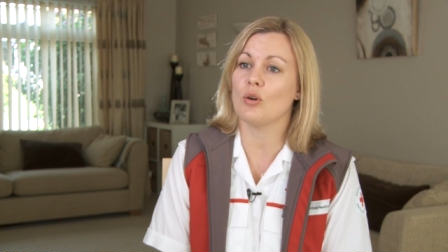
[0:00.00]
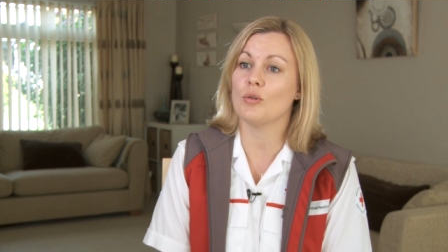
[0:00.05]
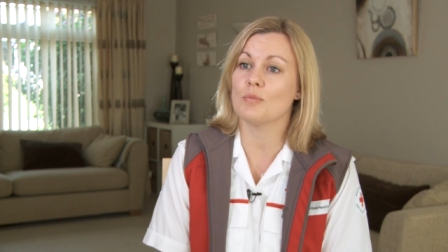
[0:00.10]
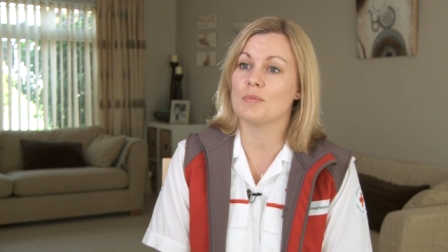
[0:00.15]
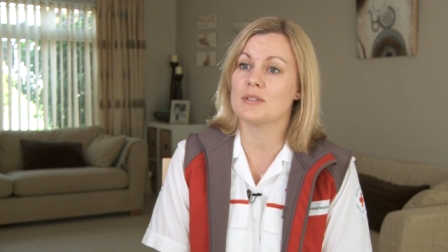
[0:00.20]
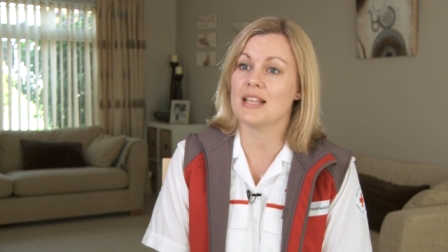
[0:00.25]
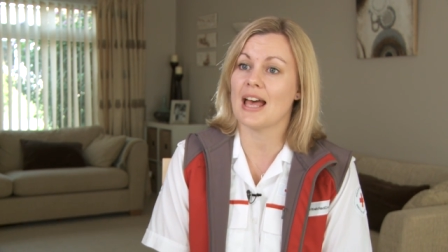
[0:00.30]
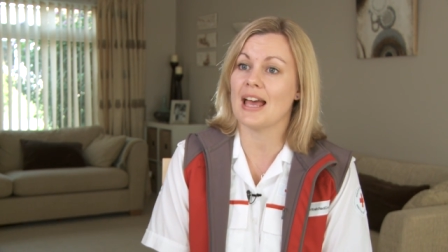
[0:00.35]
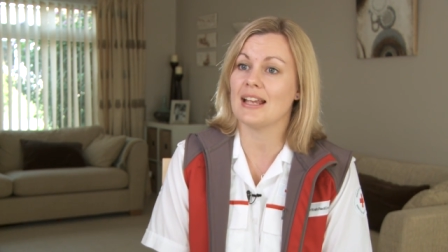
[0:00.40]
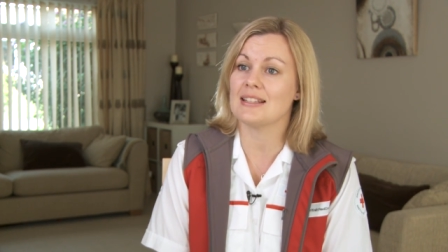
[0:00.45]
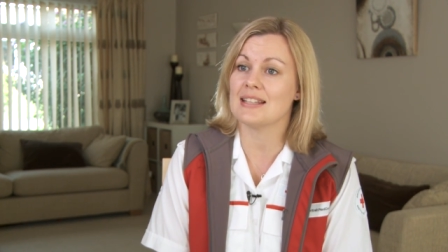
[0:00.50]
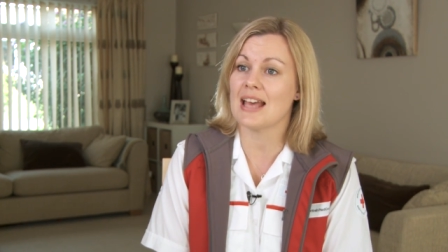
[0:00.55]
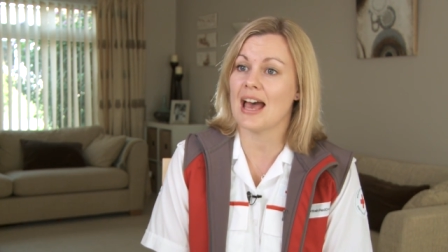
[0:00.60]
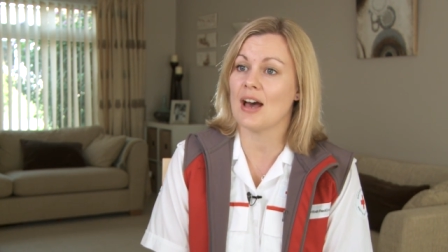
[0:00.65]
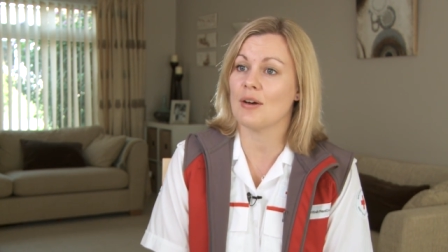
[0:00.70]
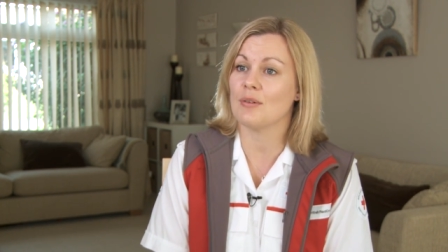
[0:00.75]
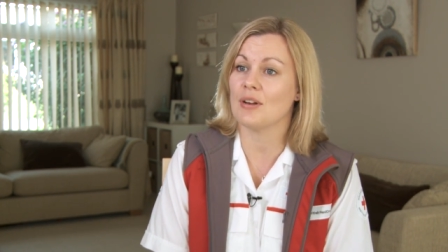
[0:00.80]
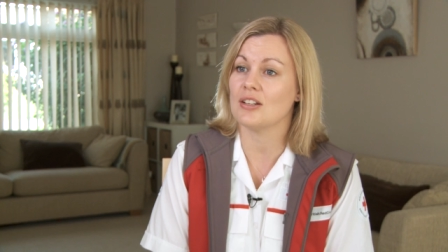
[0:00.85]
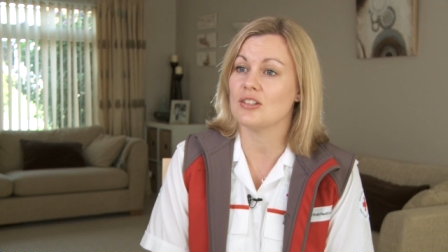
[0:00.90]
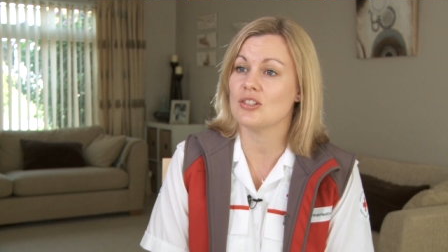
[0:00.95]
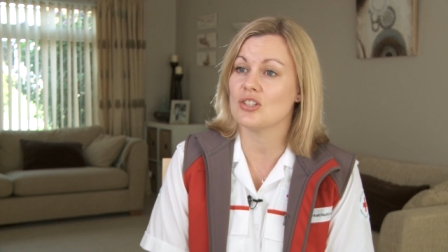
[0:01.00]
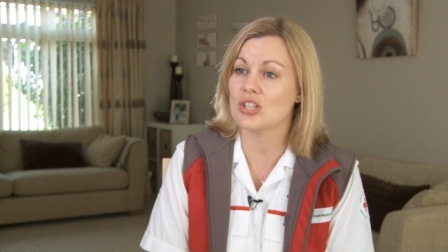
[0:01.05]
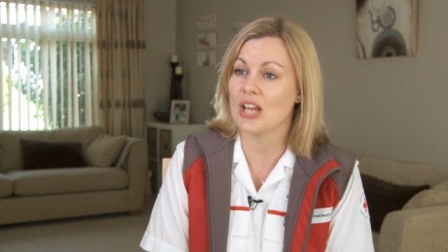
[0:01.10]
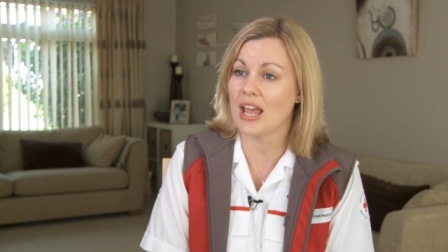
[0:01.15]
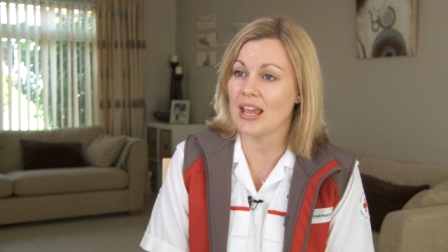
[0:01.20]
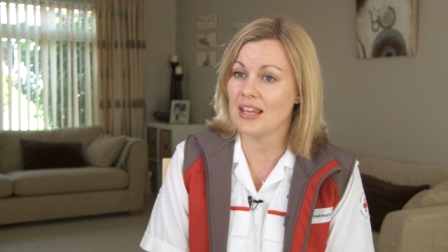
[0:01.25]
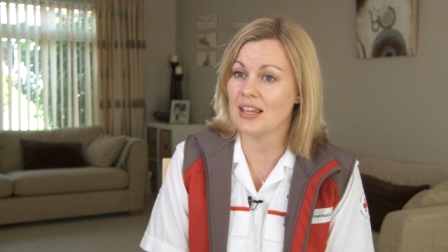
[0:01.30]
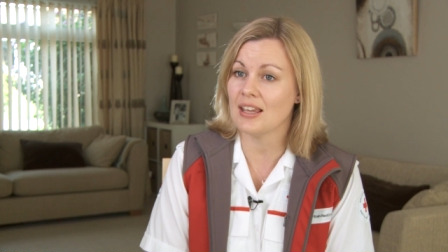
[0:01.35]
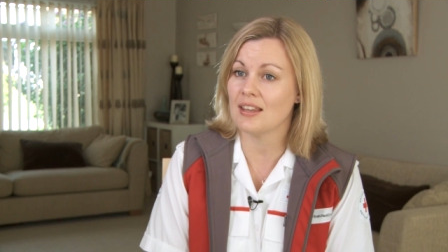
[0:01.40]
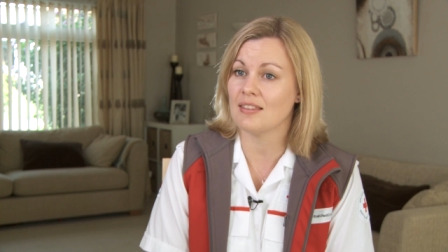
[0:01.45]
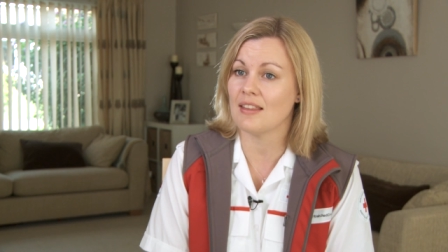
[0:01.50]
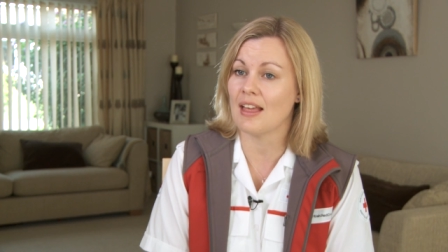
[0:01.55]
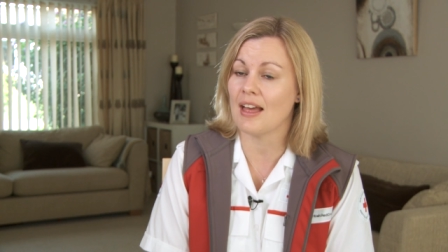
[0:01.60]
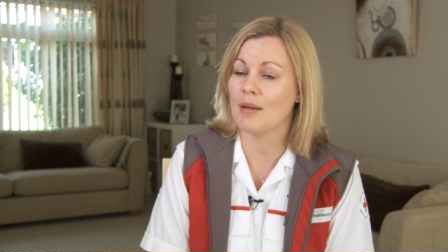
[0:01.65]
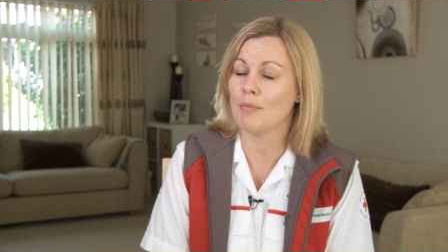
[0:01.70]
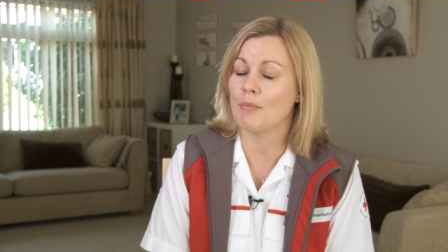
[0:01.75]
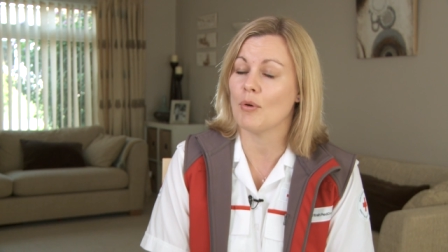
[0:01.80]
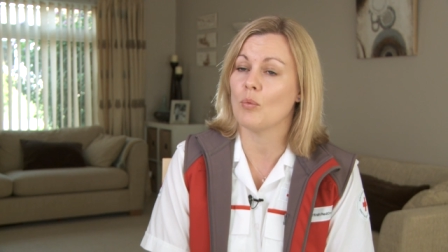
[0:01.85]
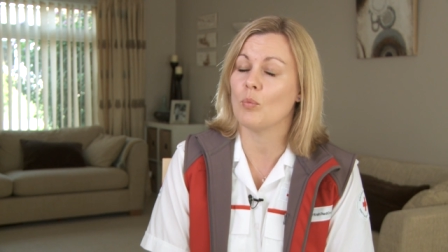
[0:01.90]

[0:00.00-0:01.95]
upside down and shaking them